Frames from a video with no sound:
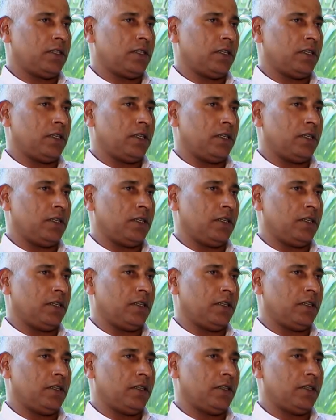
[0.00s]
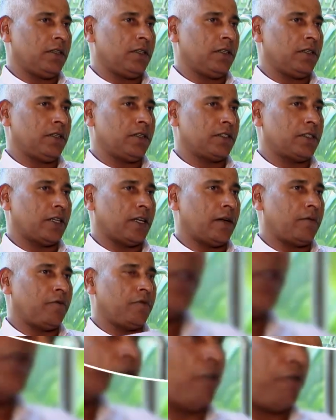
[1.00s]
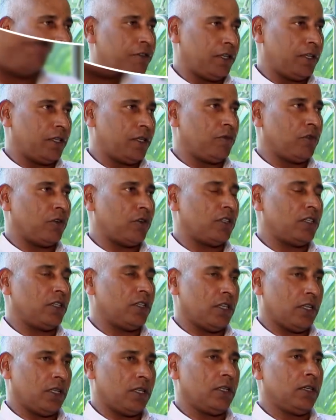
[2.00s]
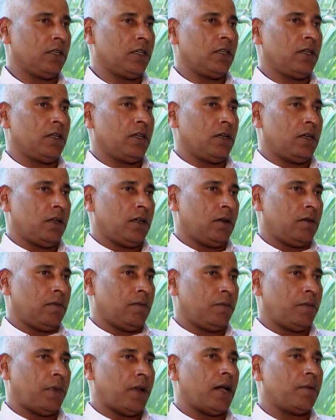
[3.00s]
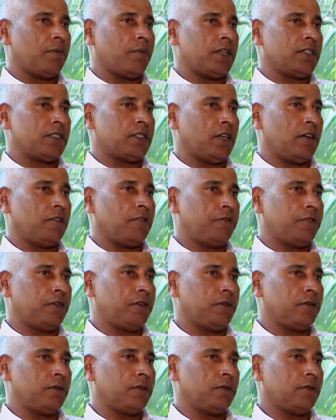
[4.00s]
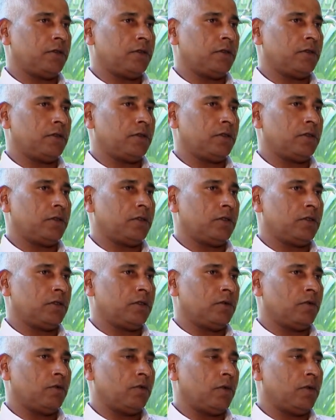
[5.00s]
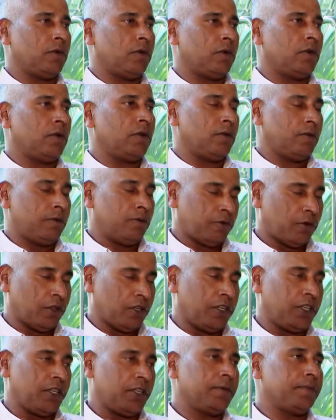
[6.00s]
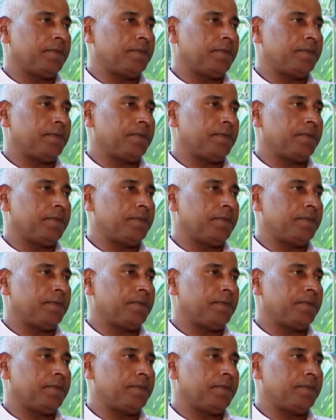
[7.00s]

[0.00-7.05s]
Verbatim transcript: uh, time with coffee in the morning, then plan myself for the day. For the day.